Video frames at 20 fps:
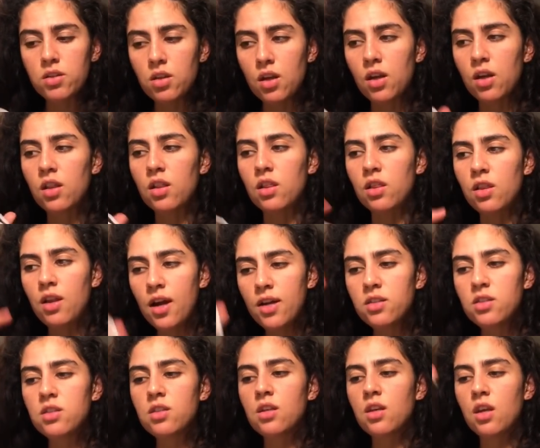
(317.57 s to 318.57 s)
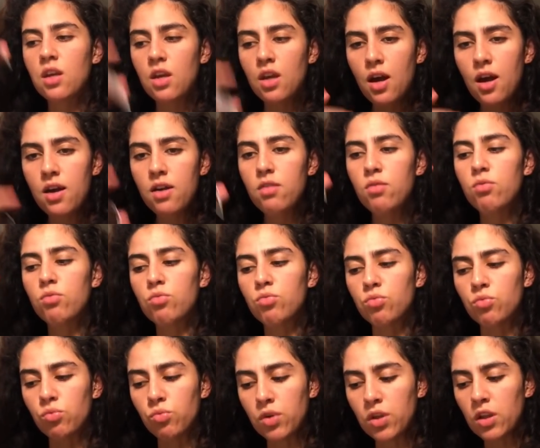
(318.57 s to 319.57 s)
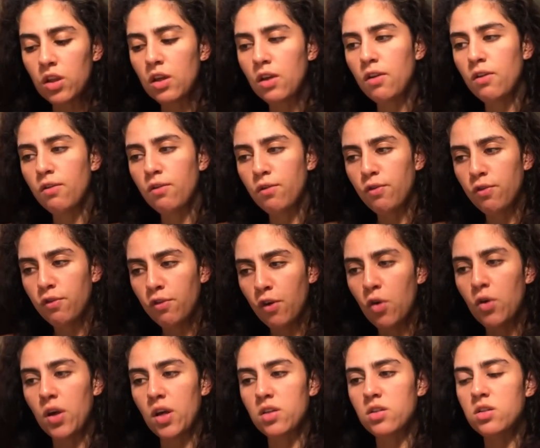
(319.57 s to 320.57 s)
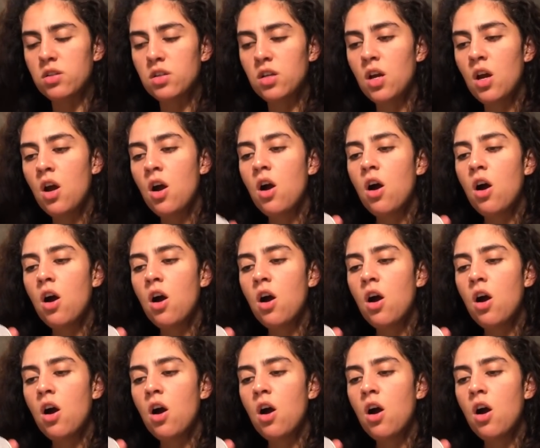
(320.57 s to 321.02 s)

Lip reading: It's like, let's get really focused